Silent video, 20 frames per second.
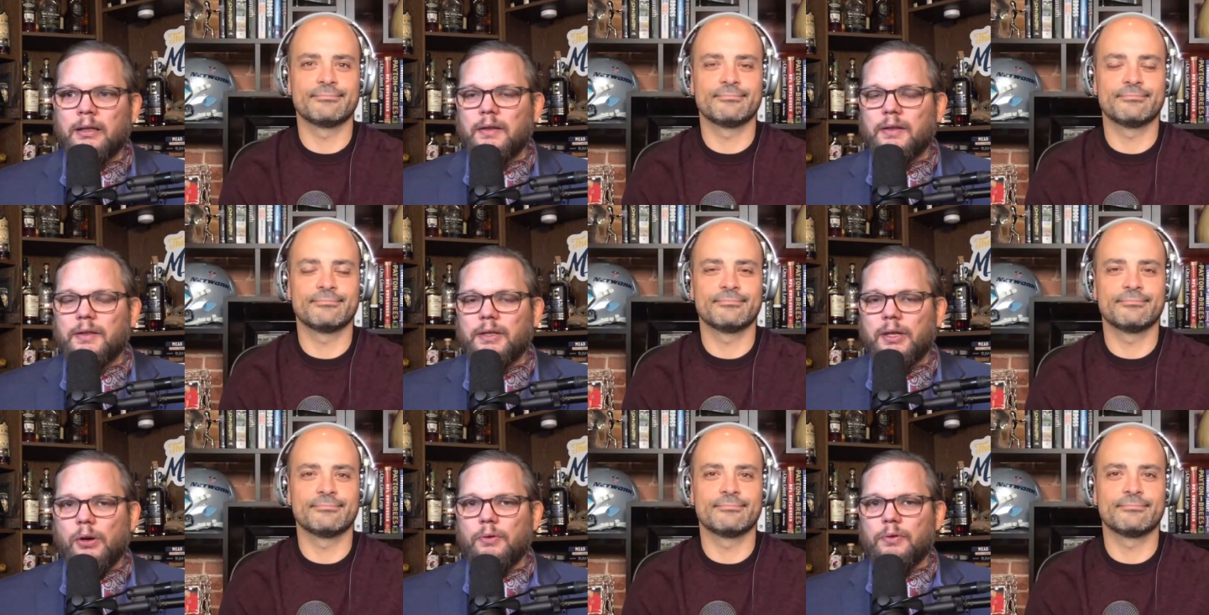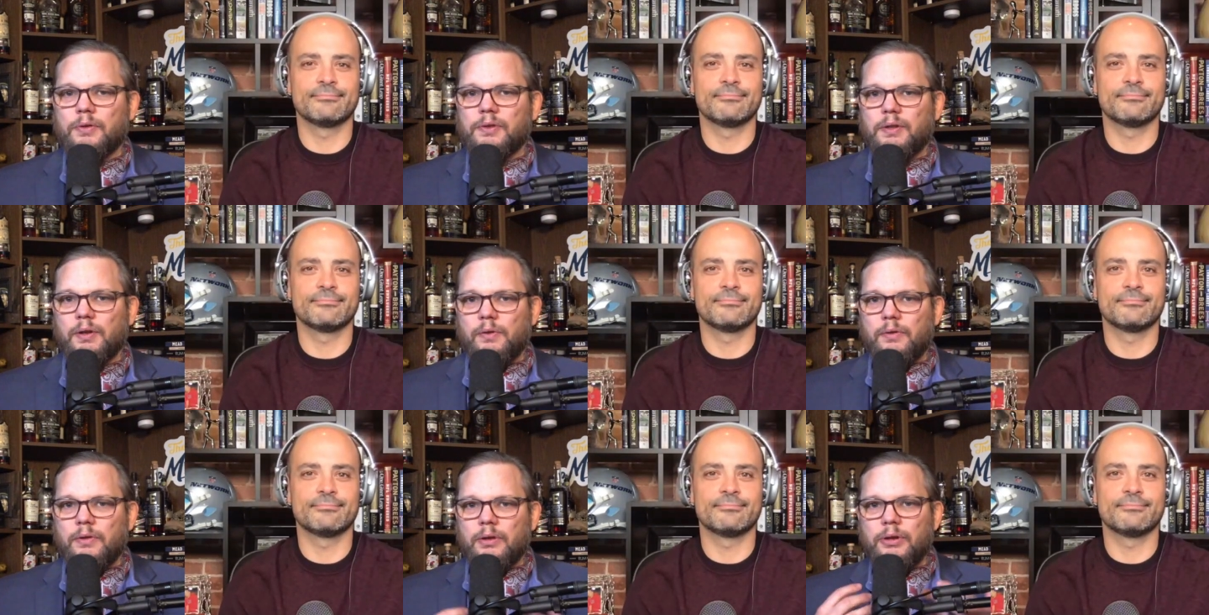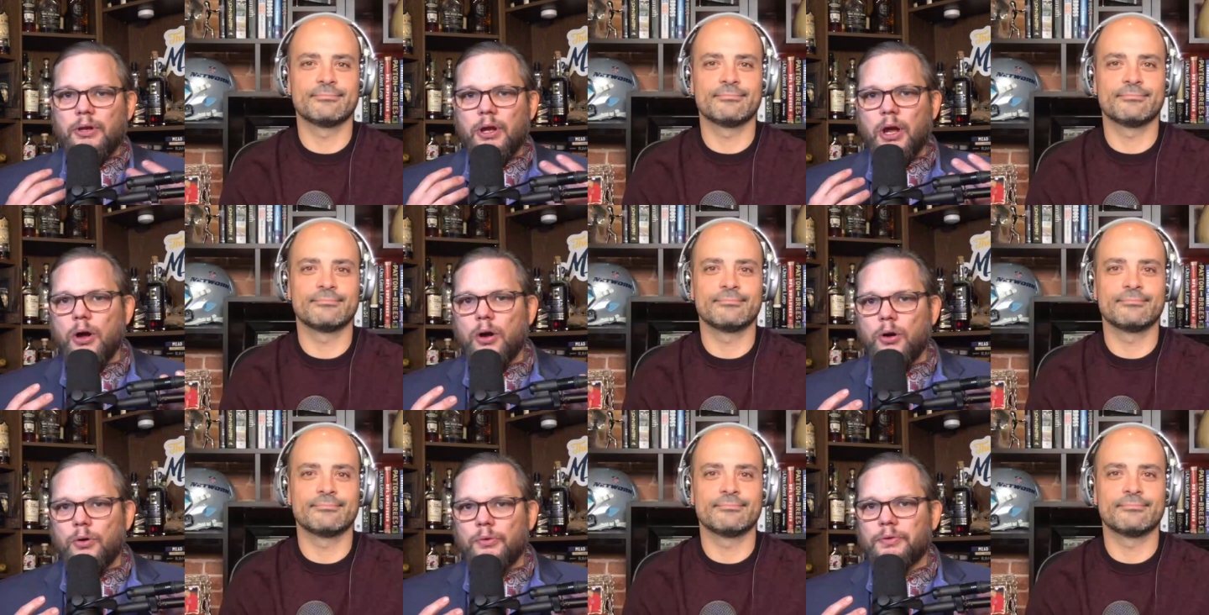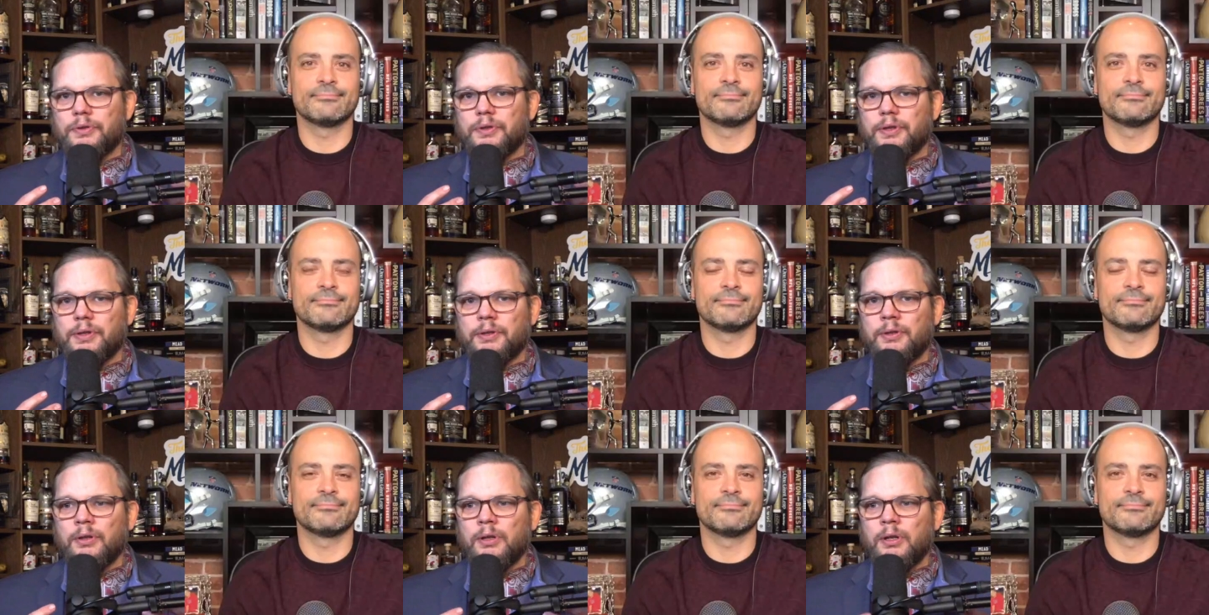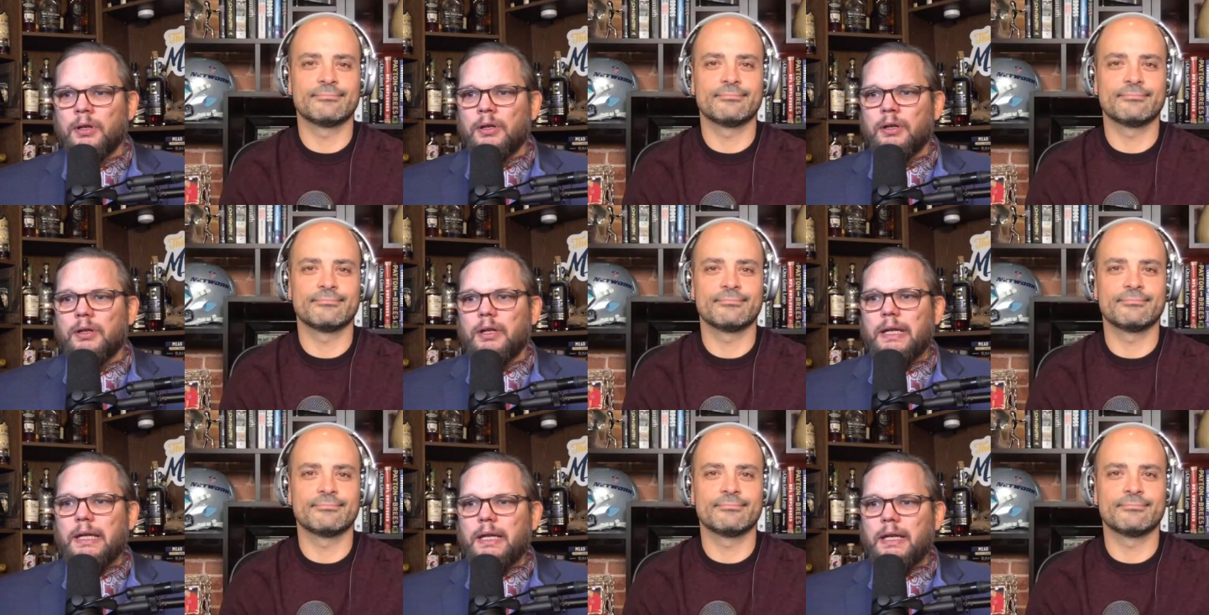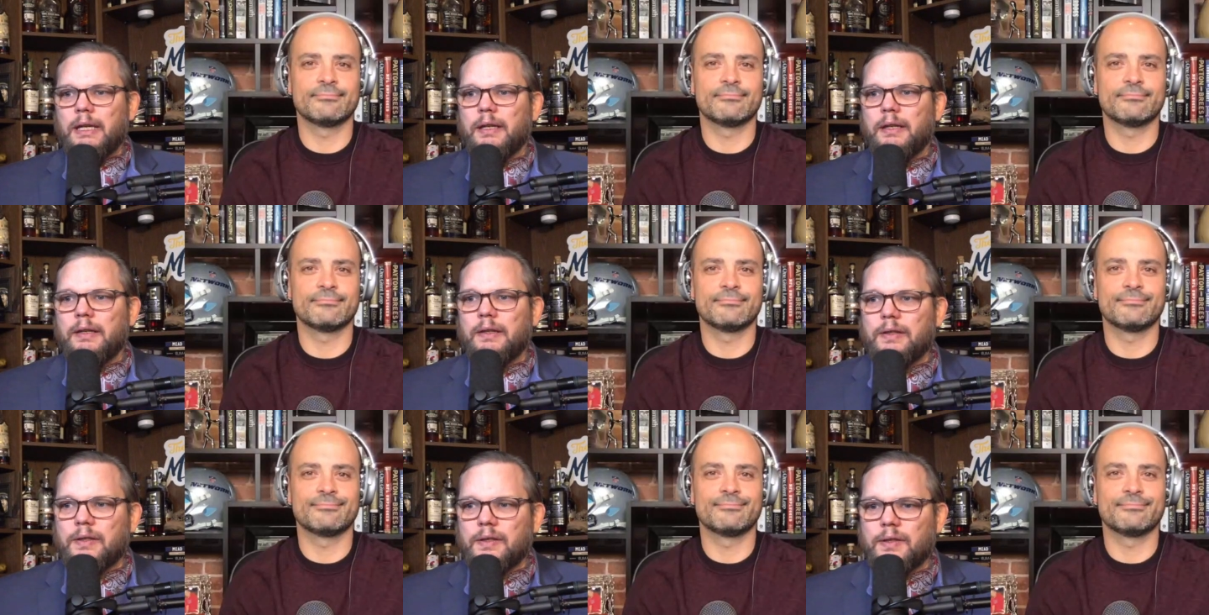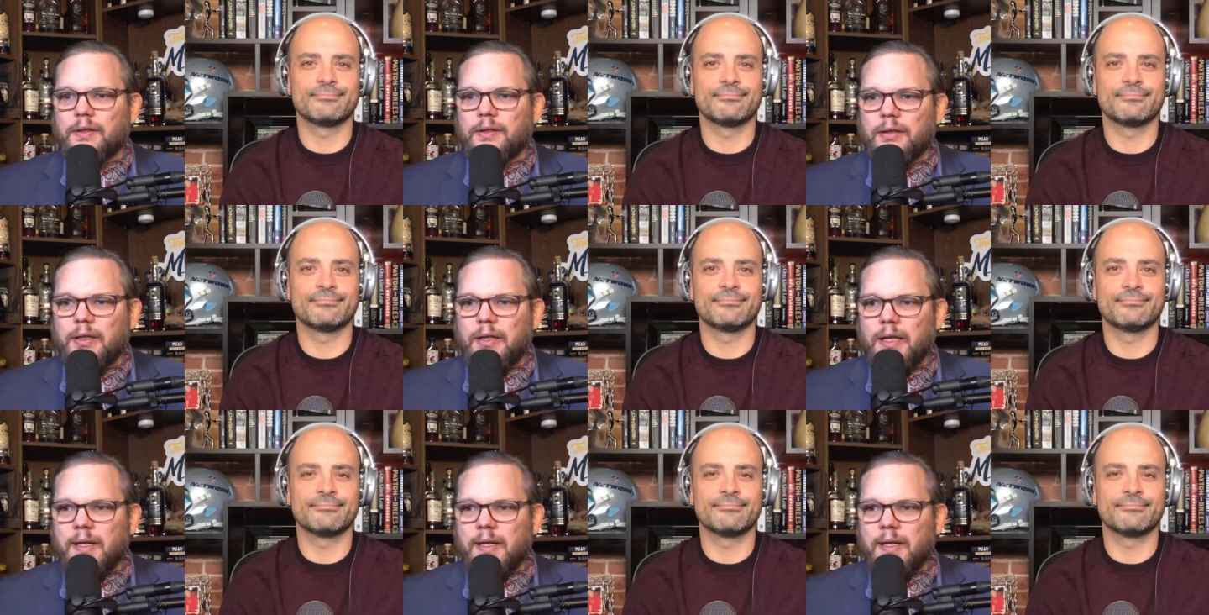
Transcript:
Speaker 1: So, so the nose is